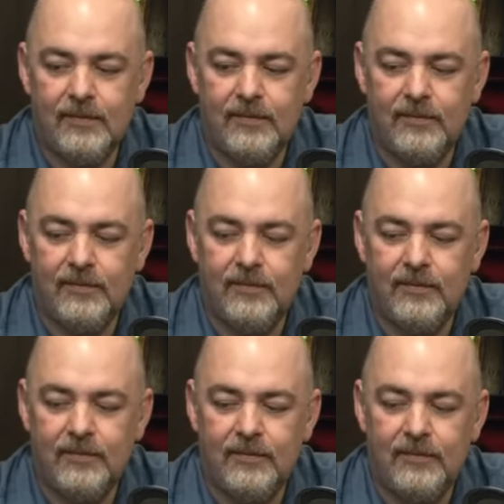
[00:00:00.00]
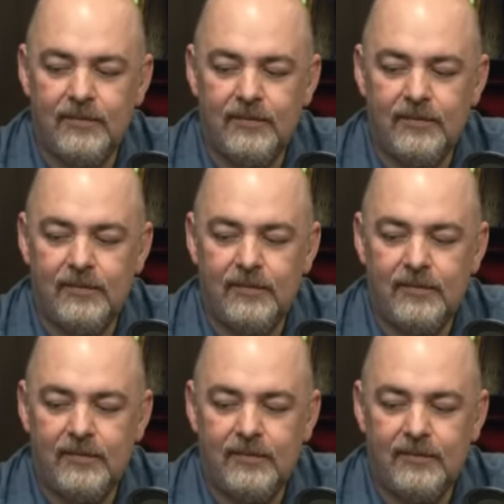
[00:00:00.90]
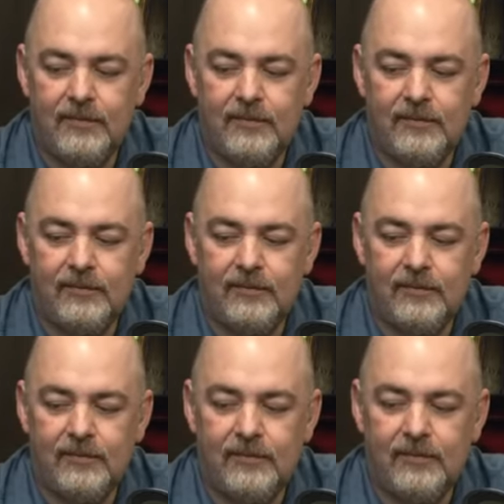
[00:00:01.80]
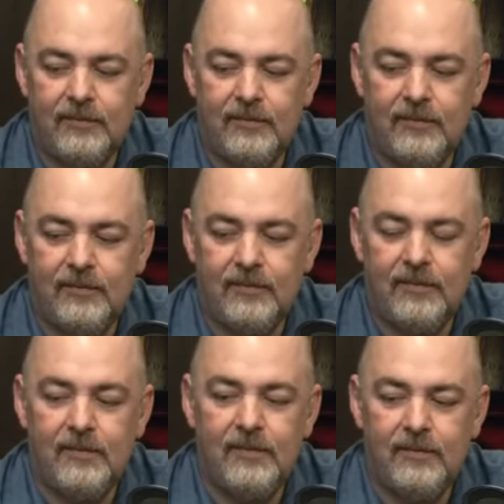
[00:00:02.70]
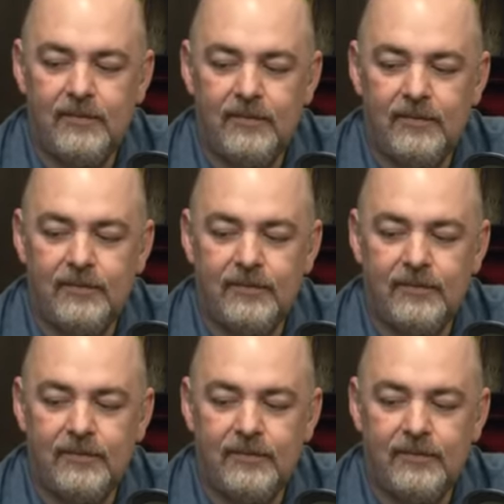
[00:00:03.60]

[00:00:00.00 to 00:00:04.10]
(not speaking)